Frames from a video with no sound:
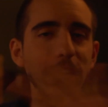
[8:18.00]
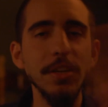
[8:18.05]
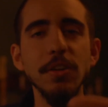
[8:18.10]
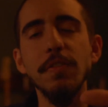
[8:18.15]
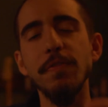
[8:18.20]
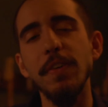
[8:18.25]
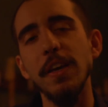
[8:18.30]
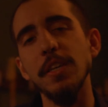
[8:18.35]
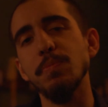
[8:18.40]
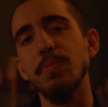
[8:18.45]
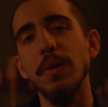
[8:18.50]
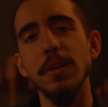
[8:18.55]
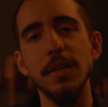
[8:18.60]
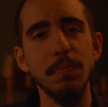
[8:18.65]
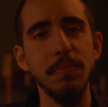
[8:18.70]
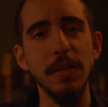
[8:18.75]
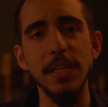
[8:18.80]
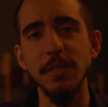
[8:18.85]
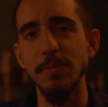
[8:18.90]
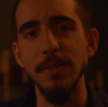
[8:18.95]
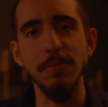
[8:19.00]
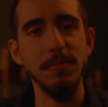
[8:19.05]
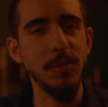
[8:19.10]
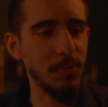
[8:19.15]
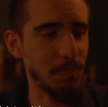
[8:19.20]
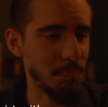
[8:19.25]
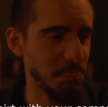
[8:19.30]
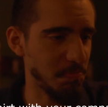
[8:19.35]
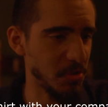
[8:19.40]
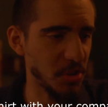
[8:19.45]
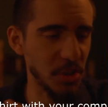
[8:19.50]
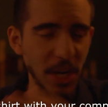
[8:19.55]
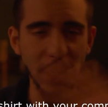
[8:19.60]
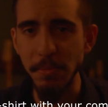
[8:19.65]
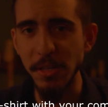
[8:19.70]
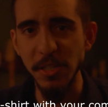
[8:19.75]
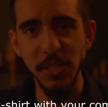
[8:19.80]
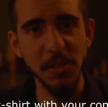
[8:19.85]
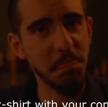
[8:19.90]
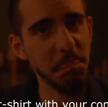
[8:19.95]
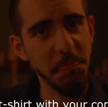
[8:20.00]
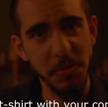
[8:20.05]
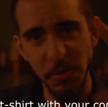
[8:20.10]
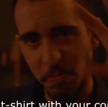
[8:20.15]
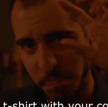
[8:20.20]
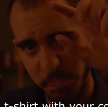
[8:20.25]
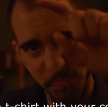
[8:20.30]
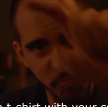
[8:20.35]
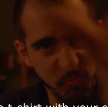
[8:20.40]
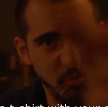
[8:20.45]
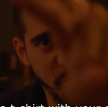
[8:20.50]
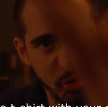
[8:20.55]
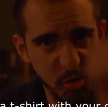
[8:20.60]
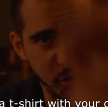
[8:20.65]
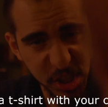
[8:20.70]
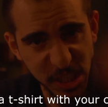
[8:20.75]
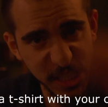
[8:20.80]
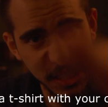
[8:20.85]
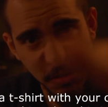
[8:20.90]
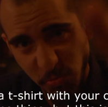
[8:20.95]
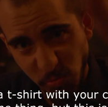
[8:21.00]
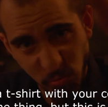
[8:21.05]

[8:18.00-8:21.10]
in-your-face product placement, just shameless, just look at it